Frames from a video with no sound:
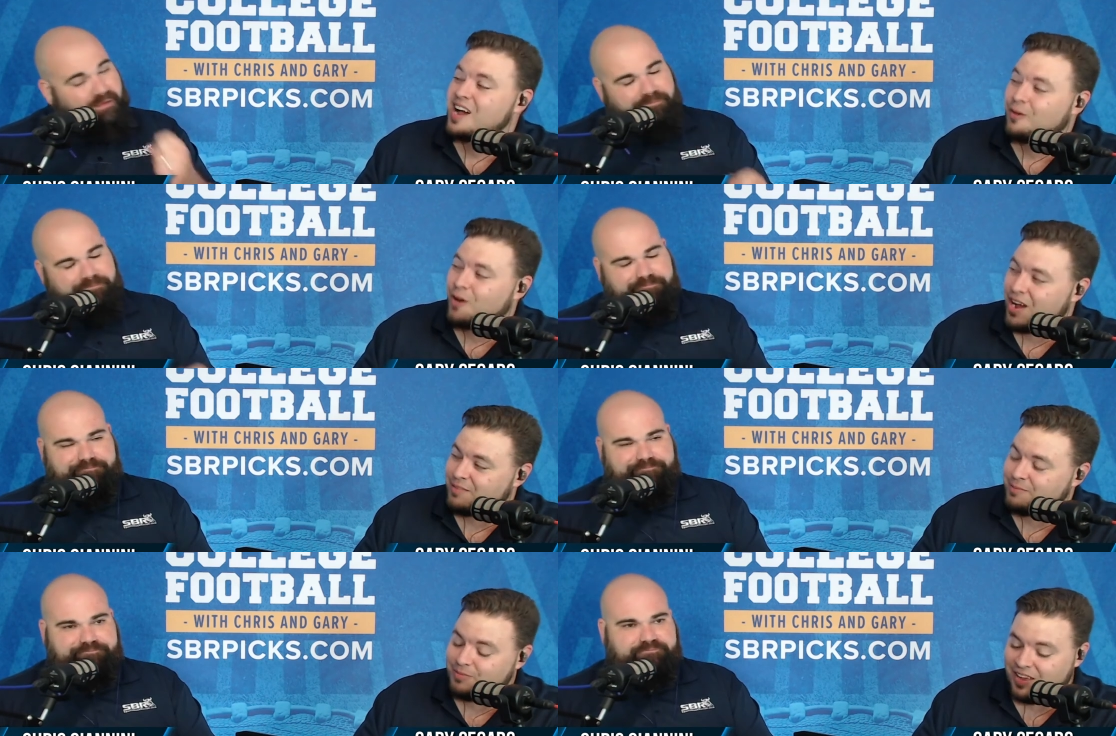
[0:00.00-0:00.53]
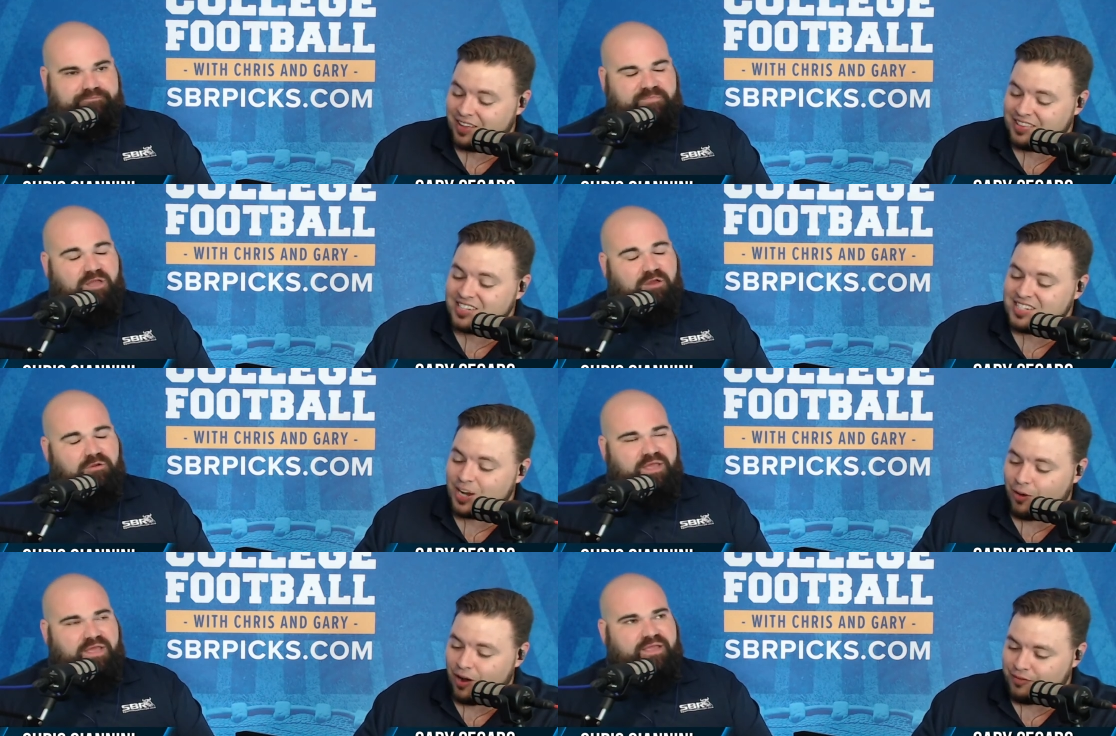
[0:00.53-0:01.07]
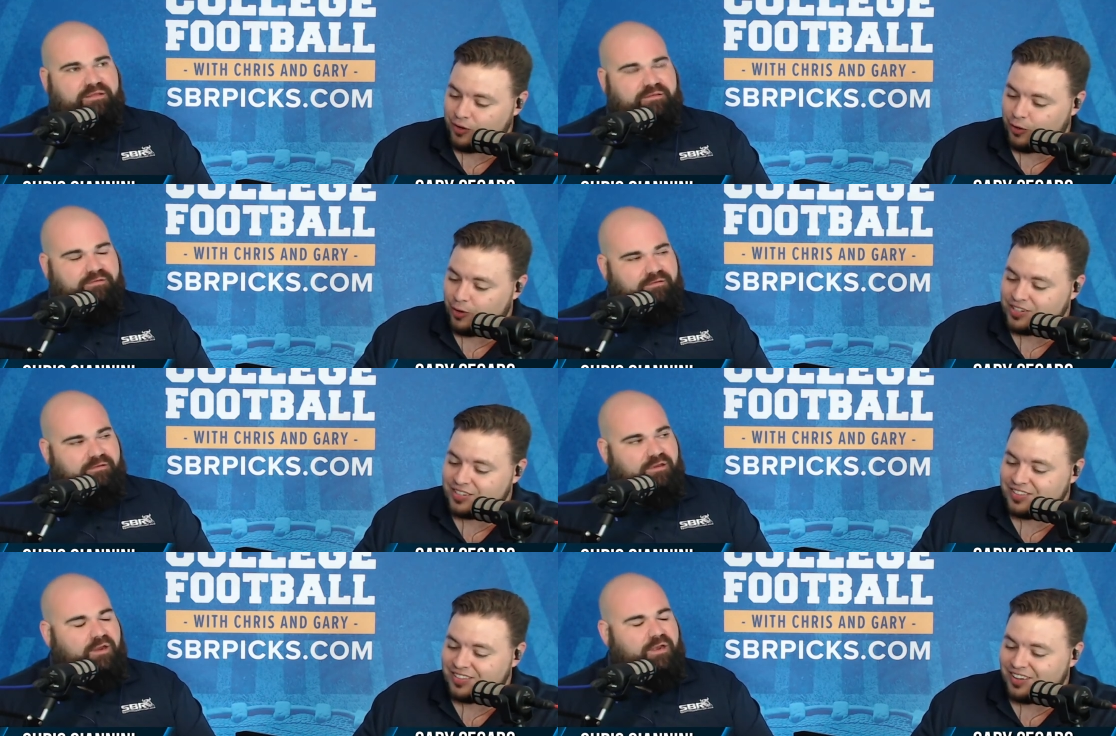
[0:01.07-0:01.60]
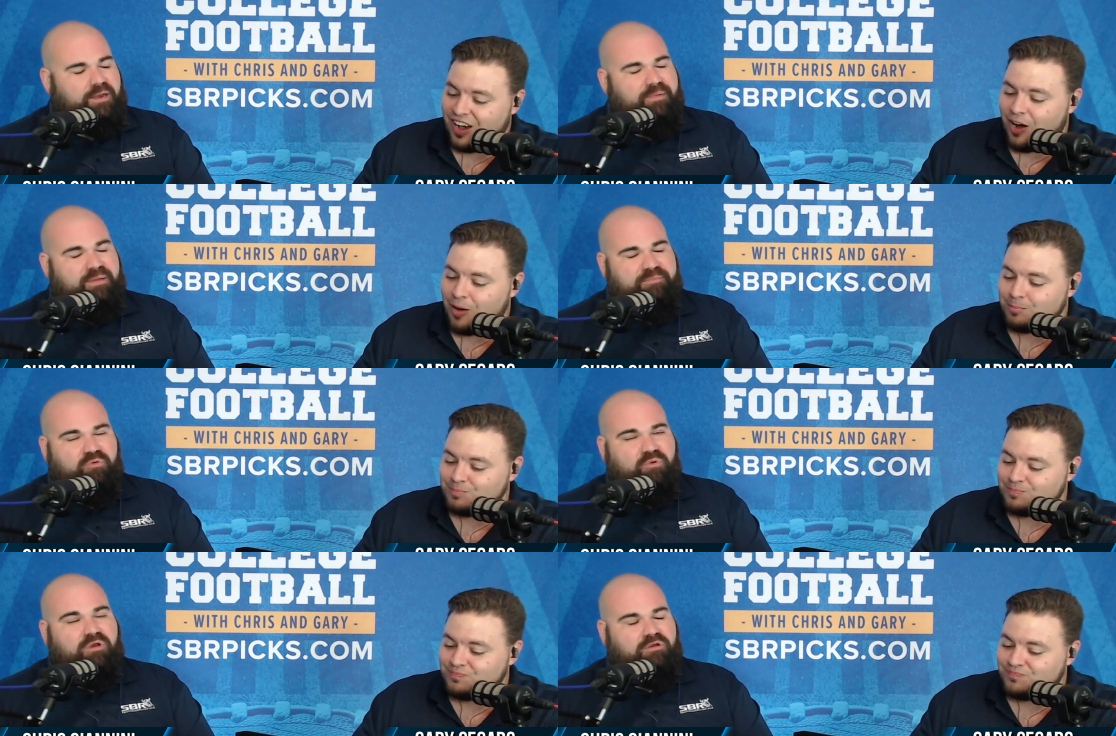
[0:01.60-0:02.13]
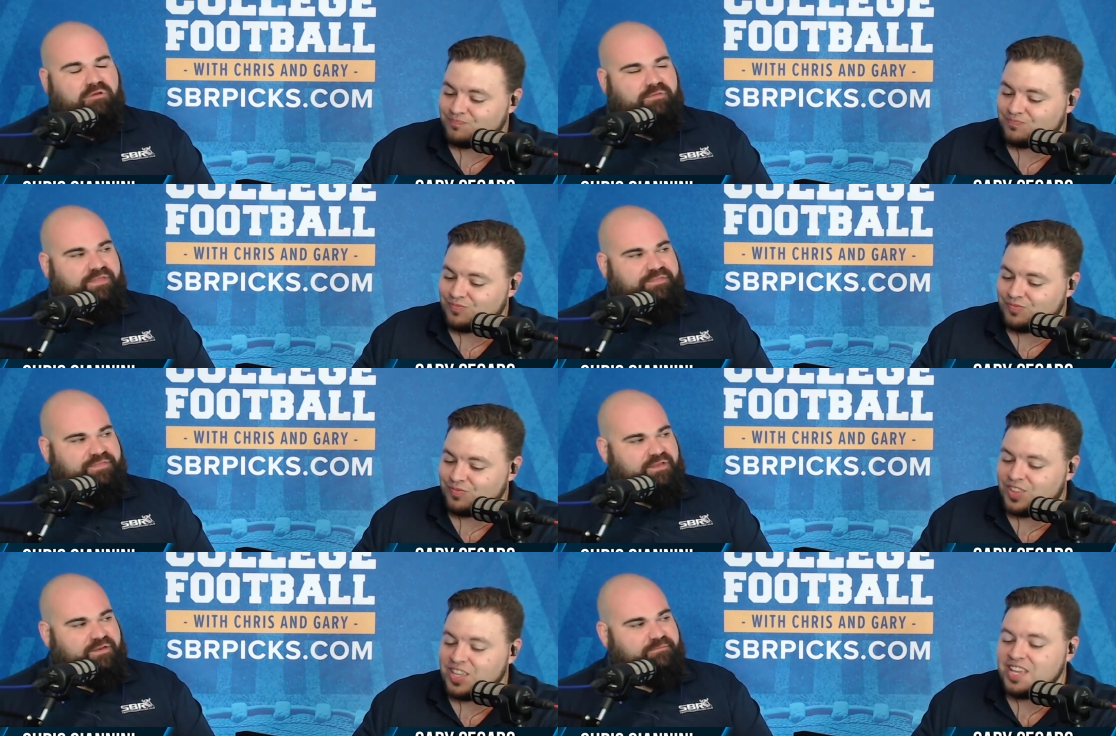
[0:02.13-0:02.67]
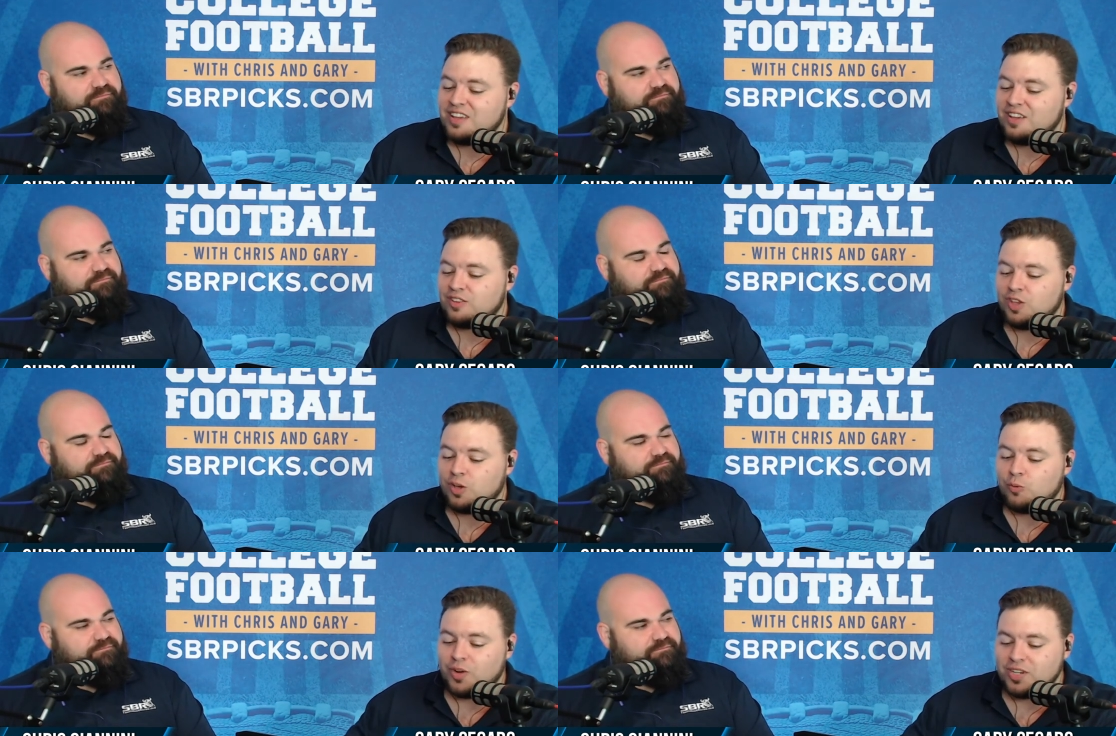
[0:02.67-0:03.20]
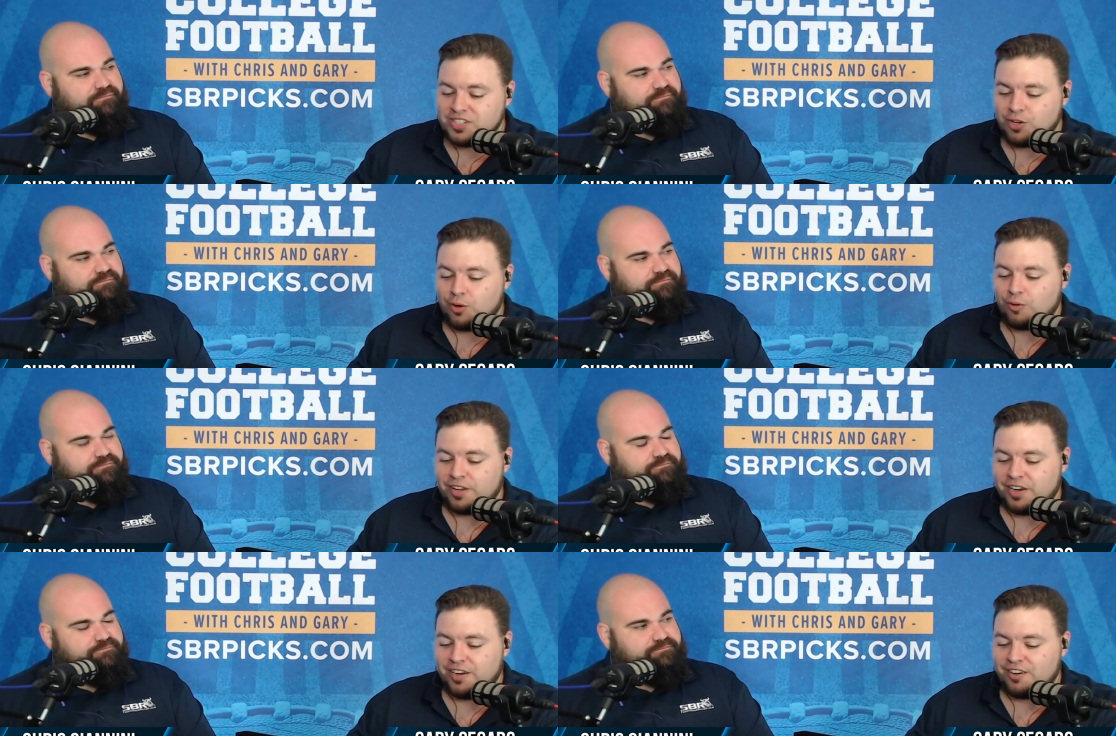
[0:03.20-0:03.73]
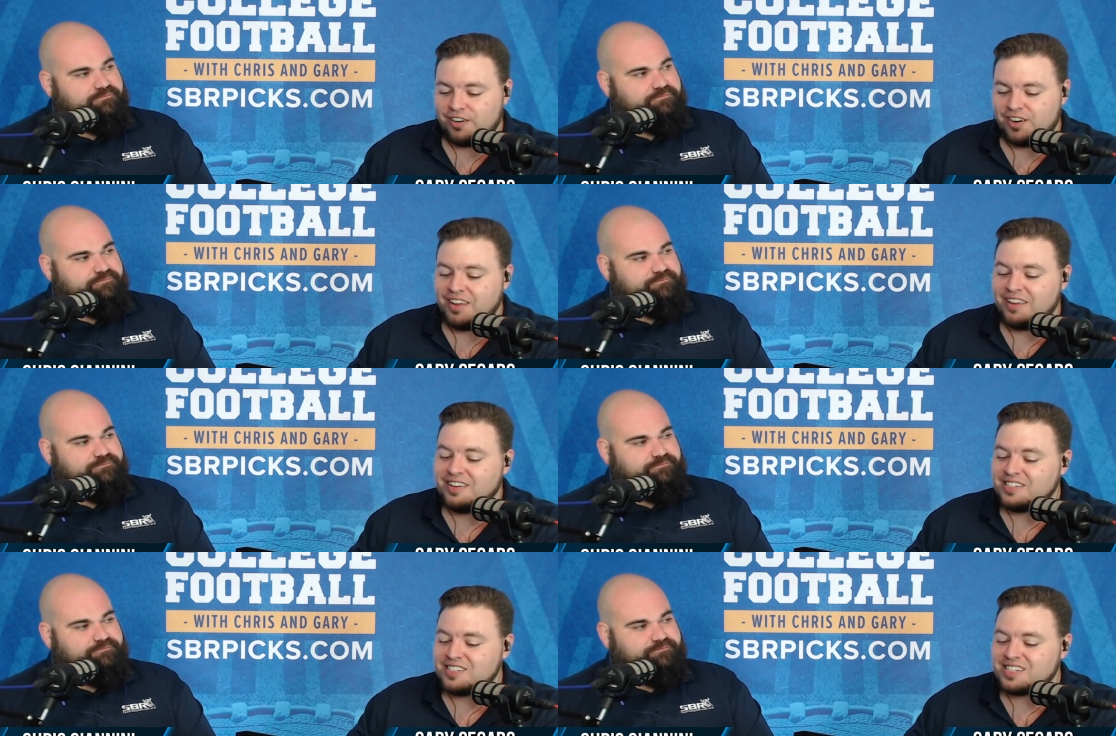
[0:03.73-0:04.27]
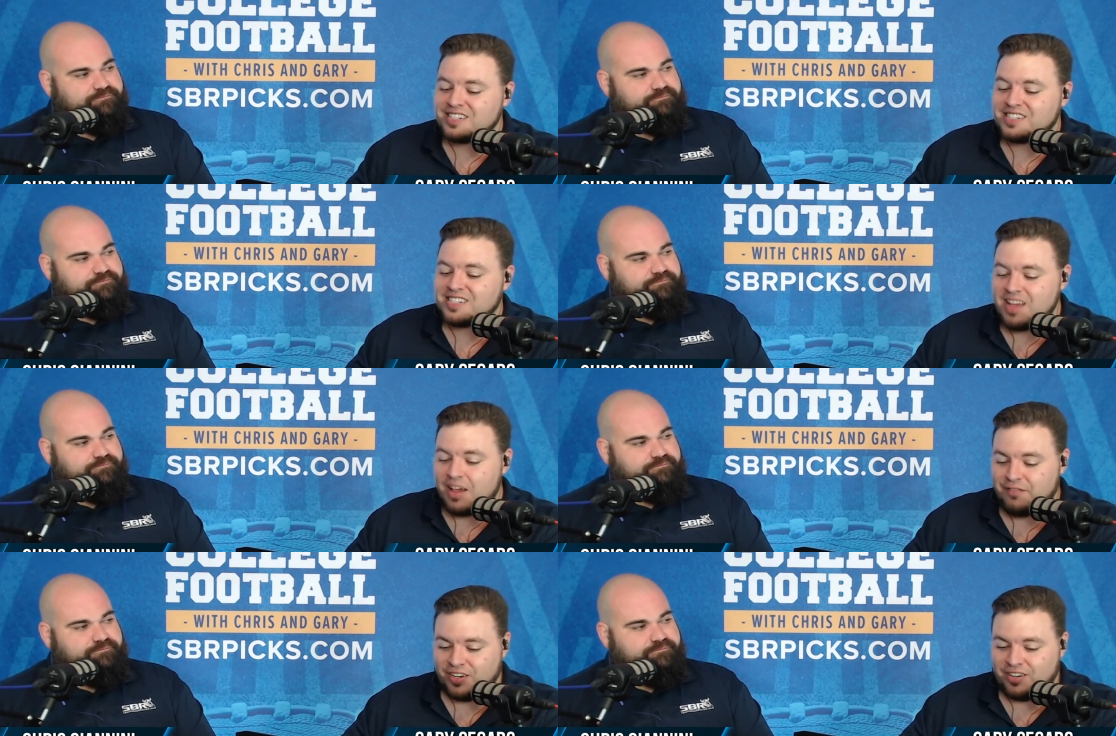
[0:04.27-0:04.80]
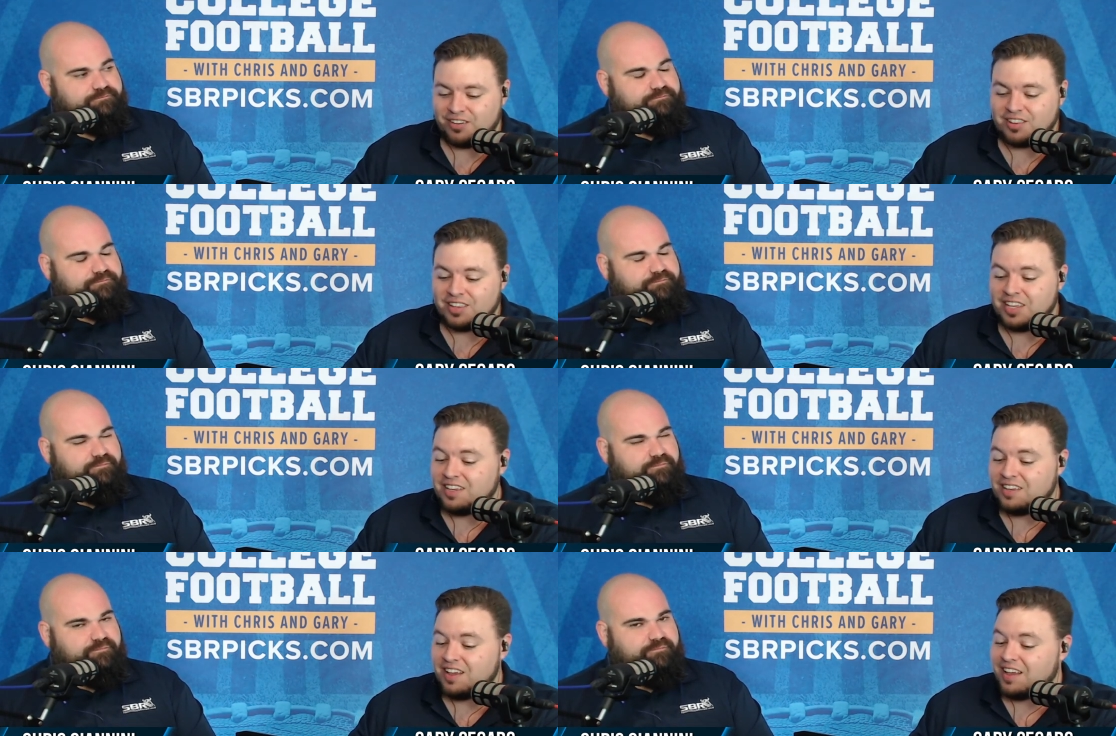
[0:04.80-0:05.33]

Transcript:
Speaker 1: I. That's okay. how I view it. All right, I um, might be um, wrong on that. Then the the win total here is seven. The